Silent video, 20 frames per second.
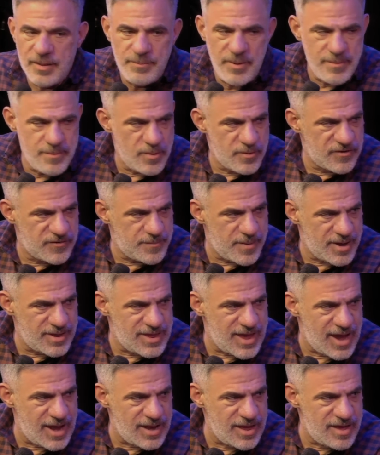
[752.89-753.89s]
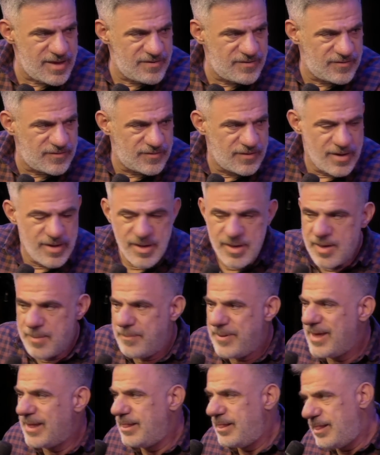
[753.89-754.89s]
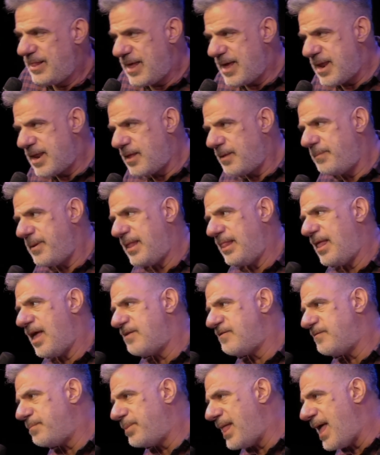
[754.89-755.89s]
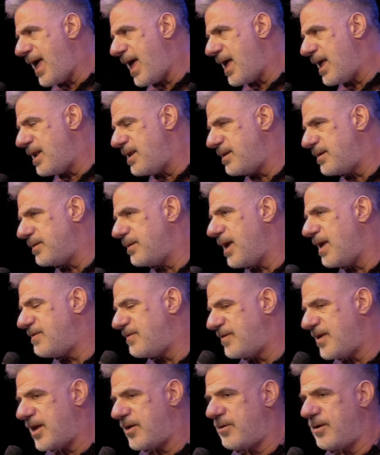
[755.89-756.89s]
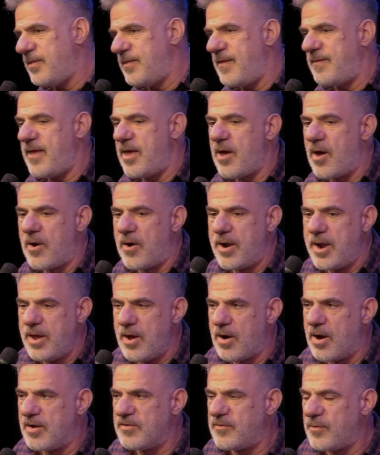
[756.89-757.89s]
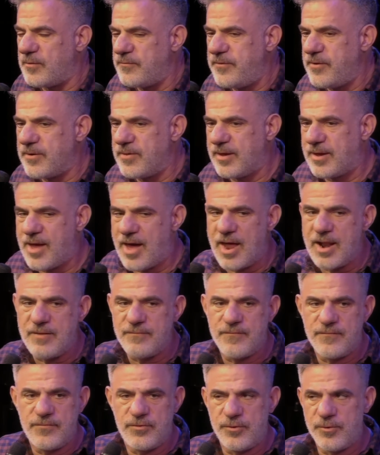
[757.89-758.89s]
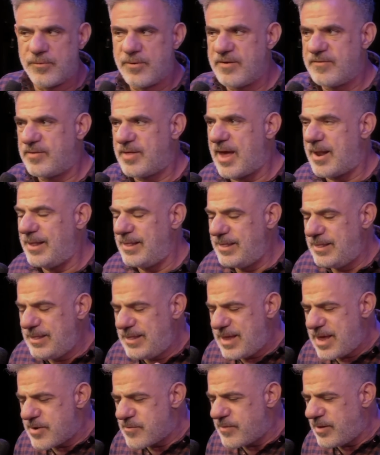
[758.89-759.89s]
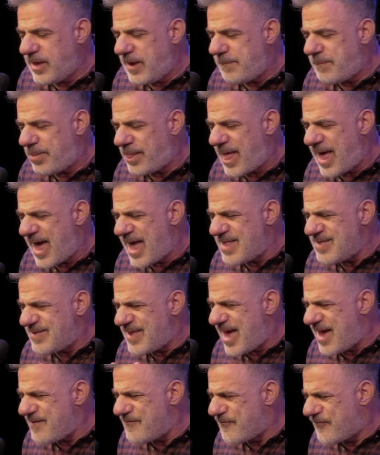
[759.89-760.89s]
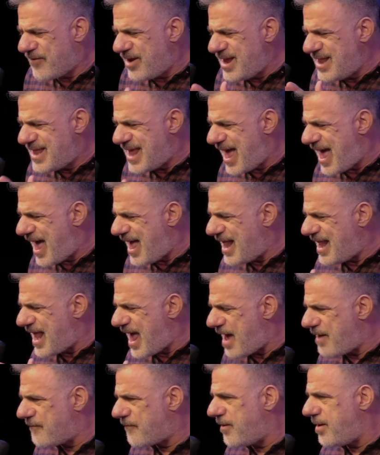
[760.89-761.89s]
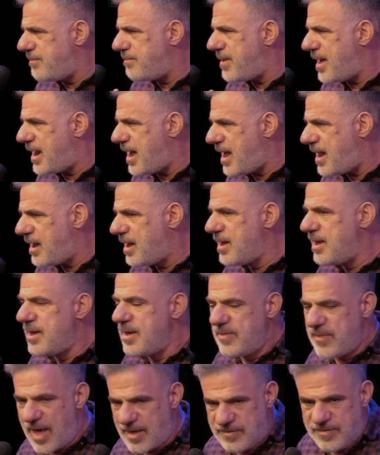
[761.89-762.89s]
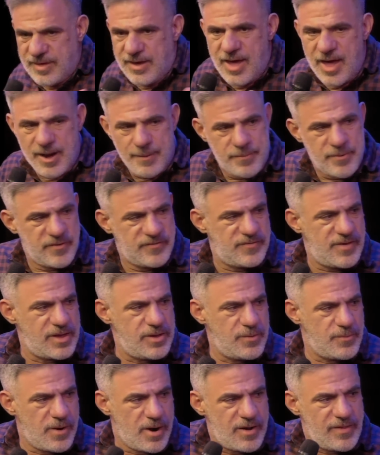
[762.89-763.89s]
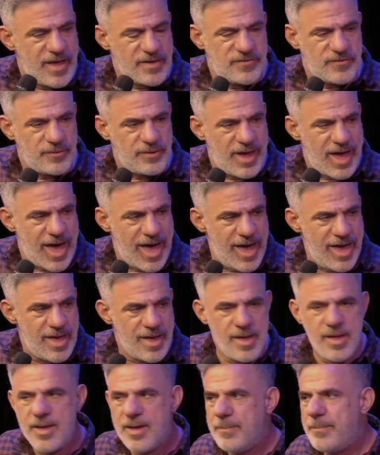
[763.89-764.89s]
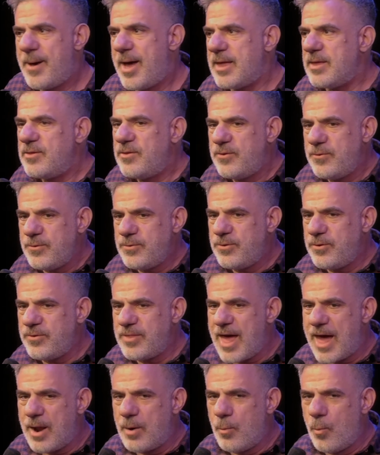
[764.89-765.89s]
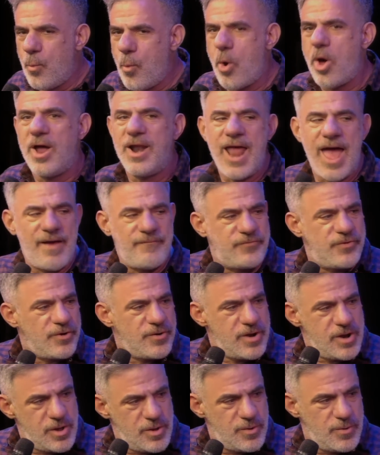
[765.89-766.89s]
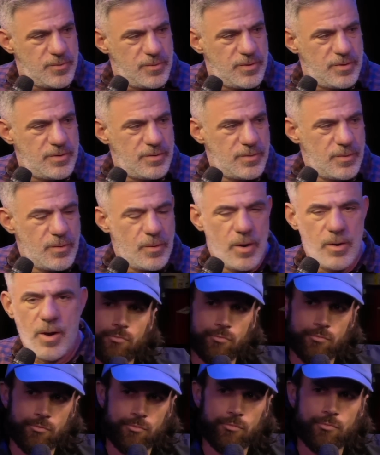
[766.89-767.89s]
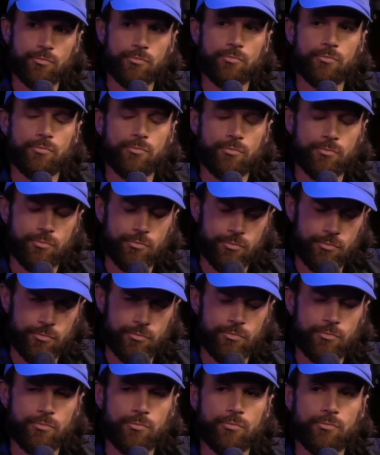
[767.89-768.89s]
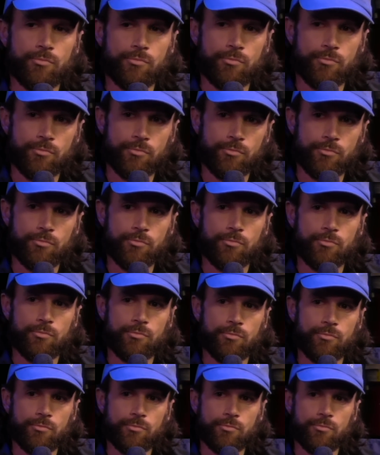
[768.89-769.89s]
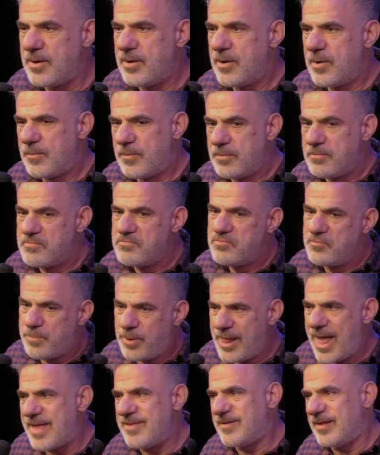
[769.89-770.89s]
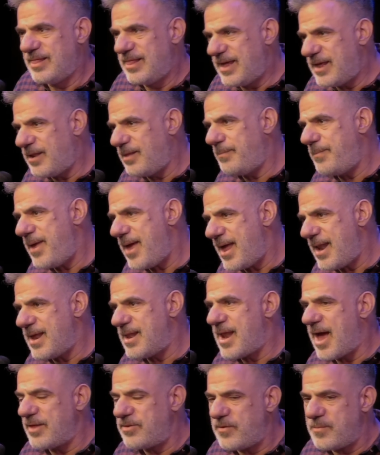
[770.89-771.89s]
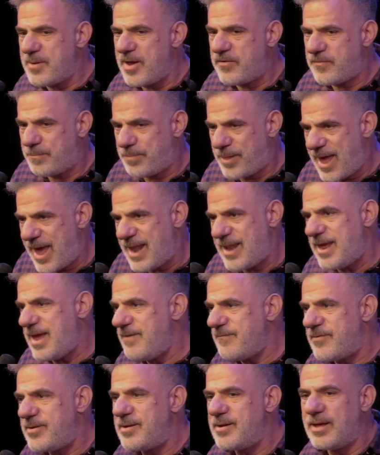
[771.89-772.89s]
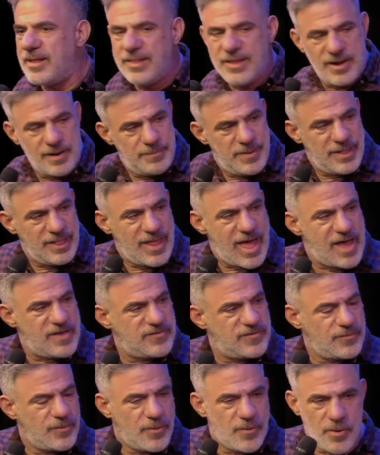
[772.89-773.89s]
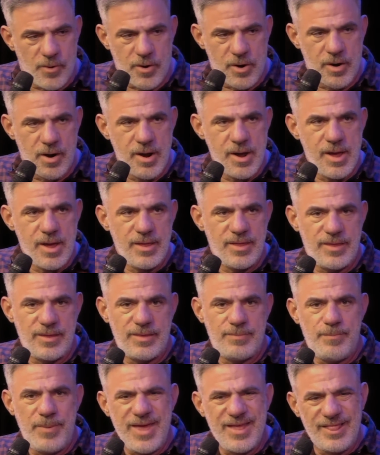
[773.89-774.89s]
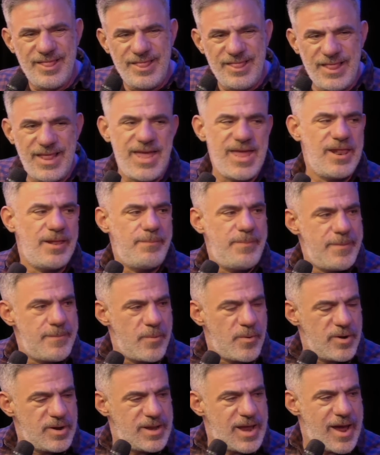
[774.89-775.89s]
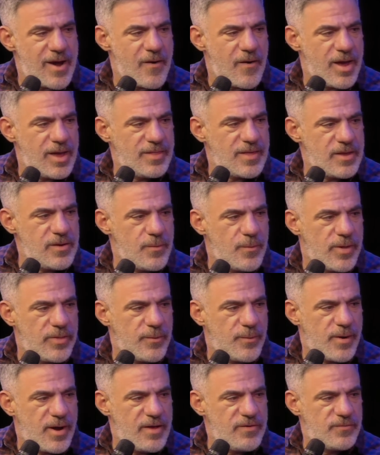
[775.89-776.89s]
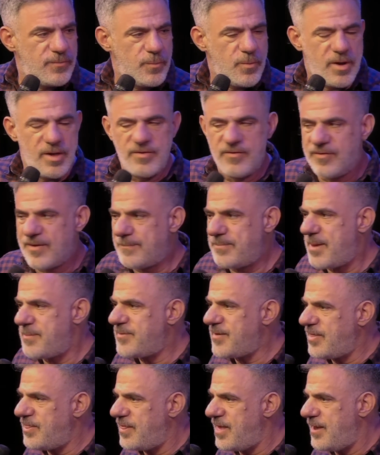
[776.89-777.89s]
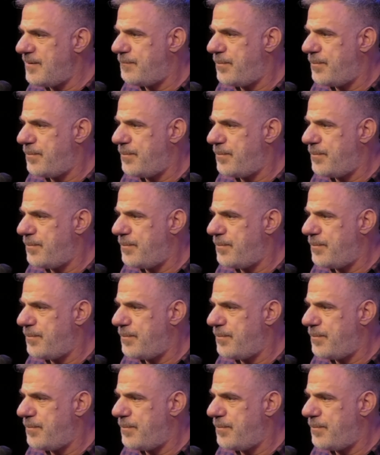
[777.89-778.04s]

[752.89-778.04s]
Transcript: bit more spontaneous, be a little bit less planned, et cetera, than they already are. So if you're the kind of tourist that literally plans every day and every minute, that's the kind of person that you are, that's okay. But do do that one afternoon of wandering. If you're the kind of person that plans a little bit and not too much, plan even a little bit less, or be a little bit more daring than you otherwise would. Sometimes I think